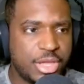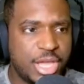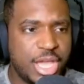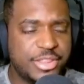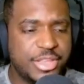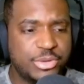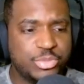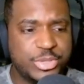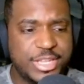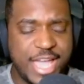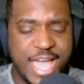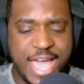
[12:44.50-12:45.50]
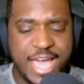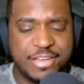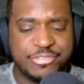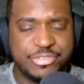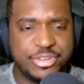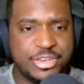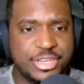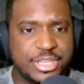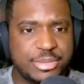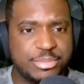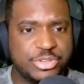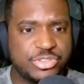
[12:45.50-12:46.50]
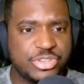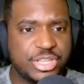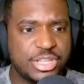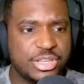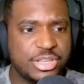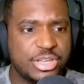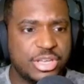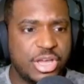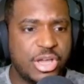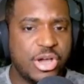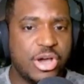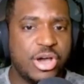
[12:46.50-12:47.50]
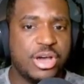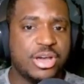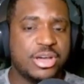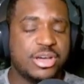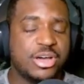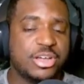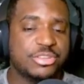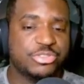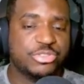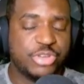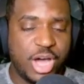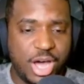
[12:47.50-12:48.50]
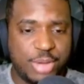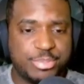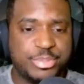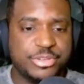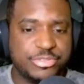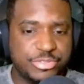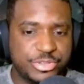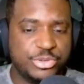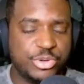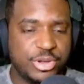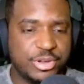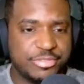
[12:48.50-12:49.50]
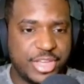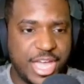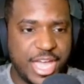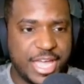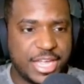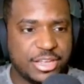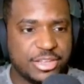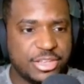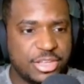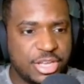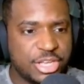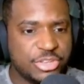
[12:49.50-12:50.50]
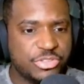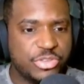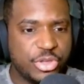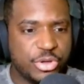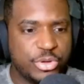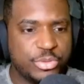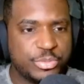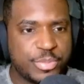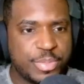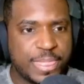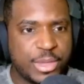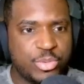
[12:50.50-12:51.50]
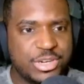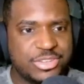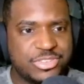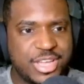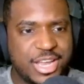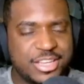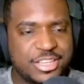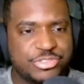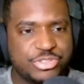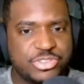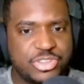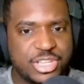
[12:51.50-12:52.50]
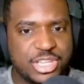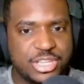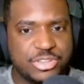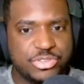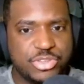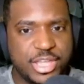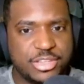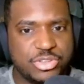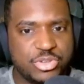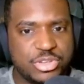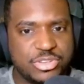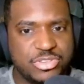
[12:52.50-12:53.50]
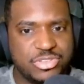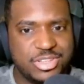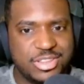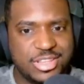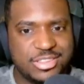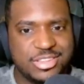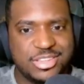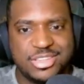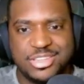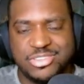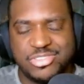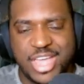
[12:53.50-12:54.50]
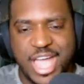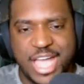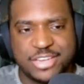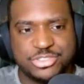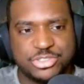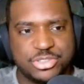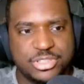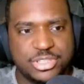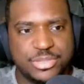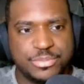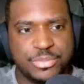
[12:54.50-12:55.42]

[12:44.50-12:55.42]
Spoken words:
and then we have an image here, a top view of the hangar. So what is kind of interesting here is that you can see that there is actually